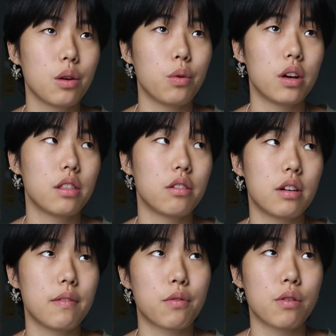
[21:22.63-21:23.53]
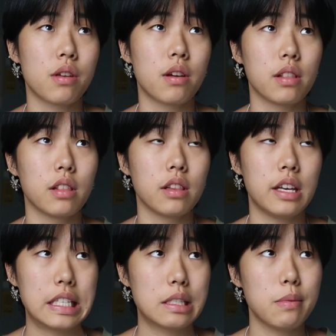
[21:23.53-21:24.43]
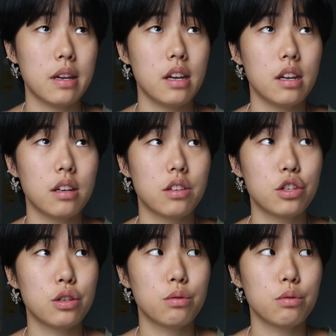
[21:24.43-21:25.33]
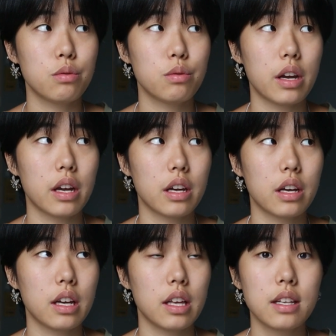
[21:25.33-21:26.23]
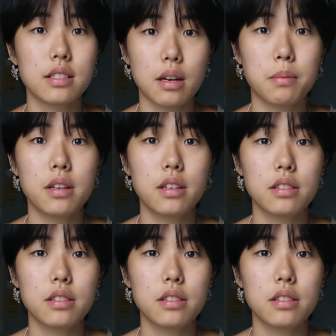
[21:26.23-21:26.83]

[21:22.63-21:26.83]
third and fourth year leads me to in the summer.